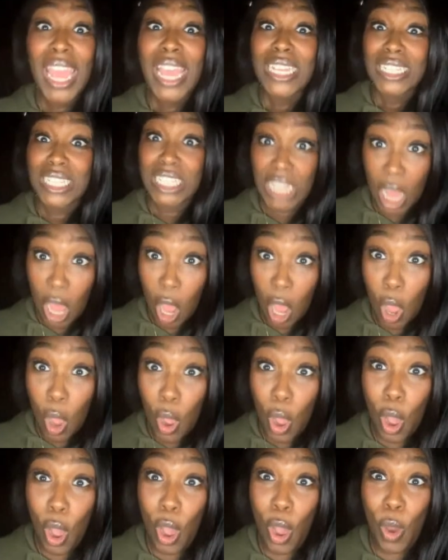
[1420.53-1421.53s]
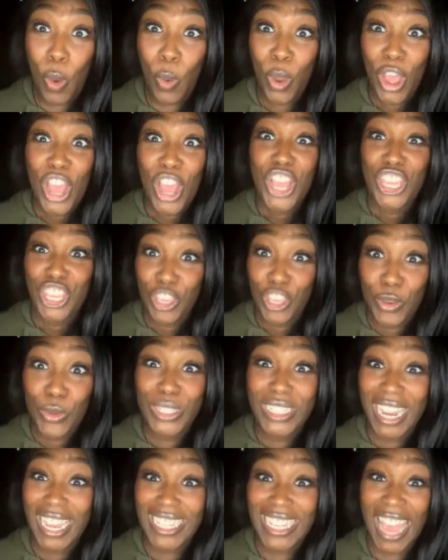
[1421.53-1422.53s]
So you
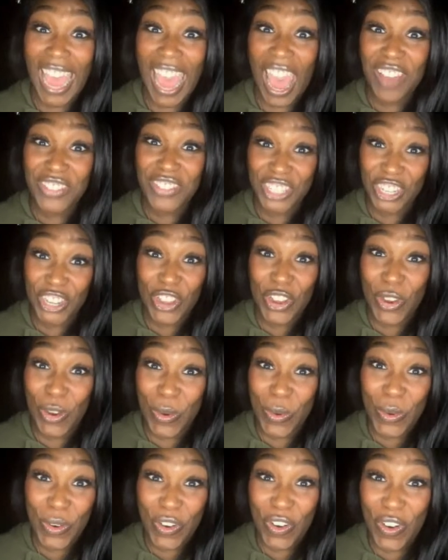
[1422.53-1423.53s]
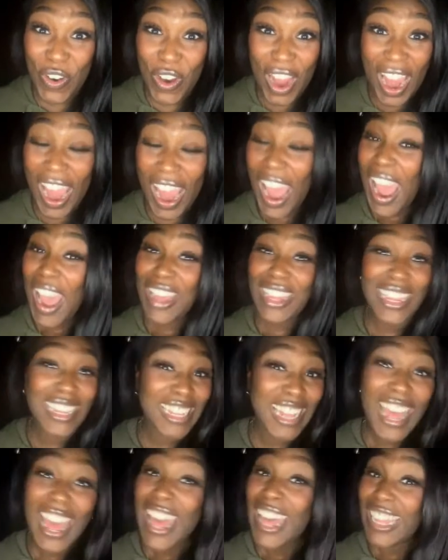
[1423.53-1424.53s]
just have to
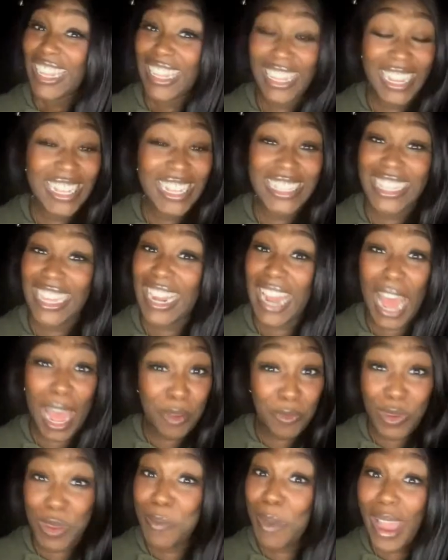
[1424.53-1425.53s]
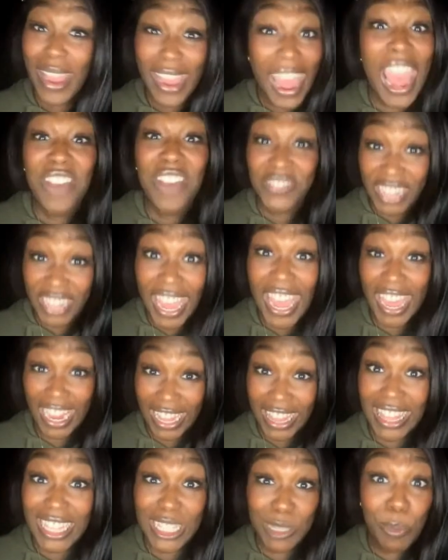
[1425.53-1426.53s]
listen. We might have to edit
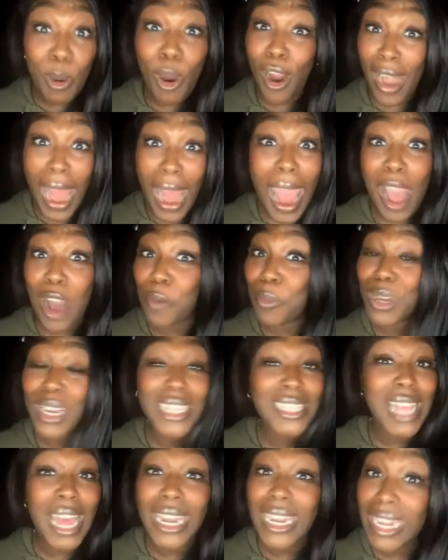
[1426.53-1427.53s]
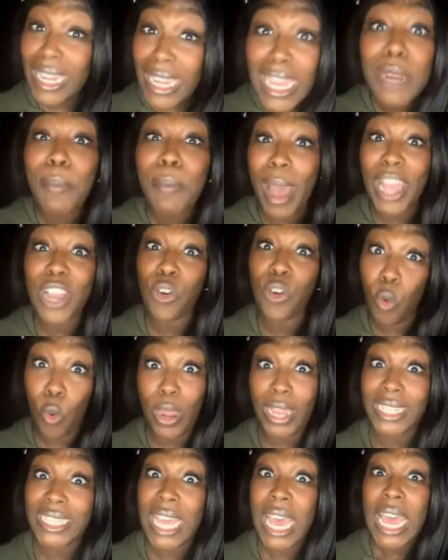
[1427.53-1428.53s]
this part out because I need my
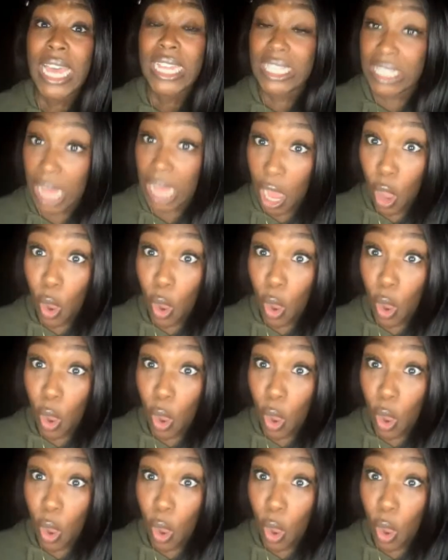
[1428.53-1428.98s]
coins. So,